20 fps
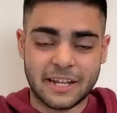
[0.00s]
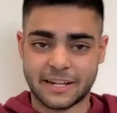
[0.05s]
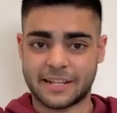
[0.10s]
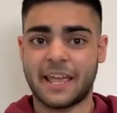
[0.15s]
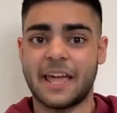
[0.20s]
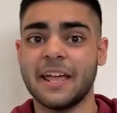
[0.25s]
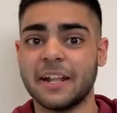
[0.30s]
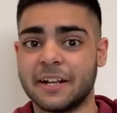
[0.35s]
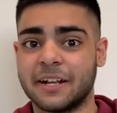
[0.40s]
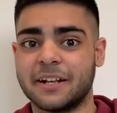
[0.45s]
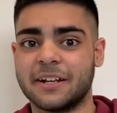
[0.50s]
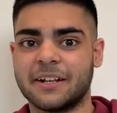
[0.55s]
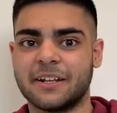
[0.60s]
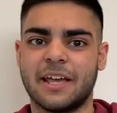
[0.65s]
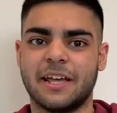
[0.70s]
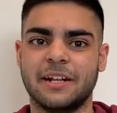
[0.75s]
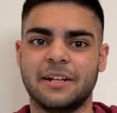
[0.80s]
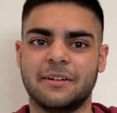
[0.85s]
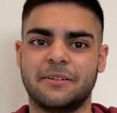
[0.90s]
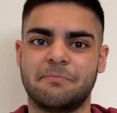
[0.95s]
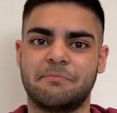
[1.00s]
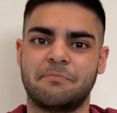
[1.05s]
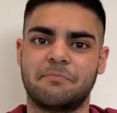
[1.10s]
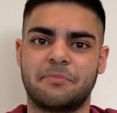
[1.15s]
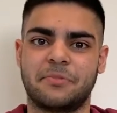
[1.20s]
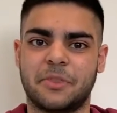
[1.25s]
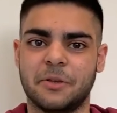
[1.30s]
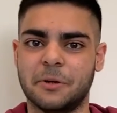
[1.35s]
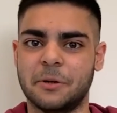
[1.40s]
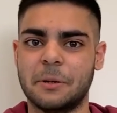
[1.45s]
It can. And
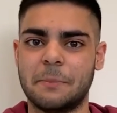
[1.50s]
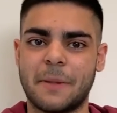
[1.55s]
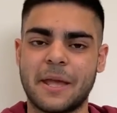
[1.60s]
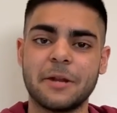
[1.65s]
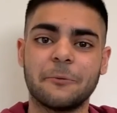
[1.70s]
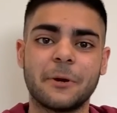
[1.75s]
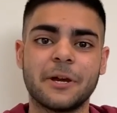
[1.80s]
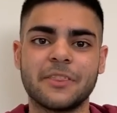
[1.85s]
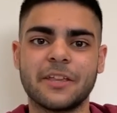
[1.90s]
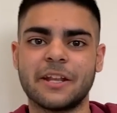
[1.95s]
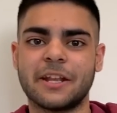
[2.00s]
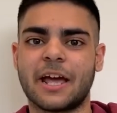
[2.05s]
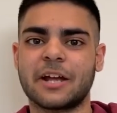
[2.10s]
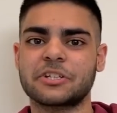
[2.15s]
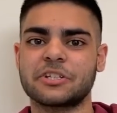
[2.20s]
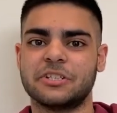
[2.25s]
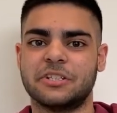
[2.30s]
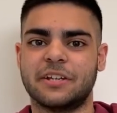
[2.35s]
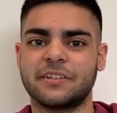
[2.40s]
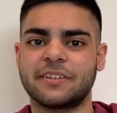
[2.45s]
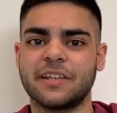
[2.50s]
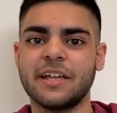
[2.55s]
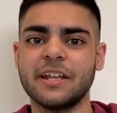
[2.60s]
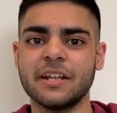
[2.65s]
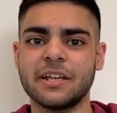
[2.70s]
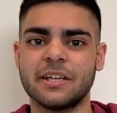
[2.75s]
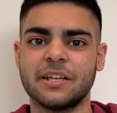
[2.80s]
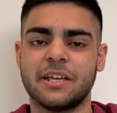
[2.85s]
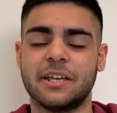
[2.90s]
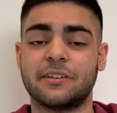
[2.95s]
the main way that it actually does
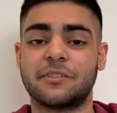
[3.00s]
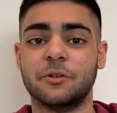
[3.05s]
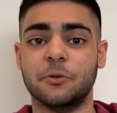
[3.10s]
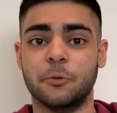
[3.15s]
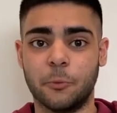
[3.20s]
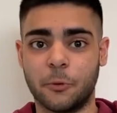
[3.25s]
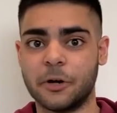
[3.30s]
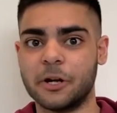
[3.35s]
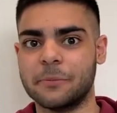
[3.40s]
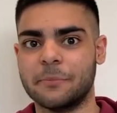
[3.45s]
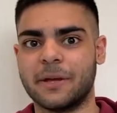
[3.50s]
that is through word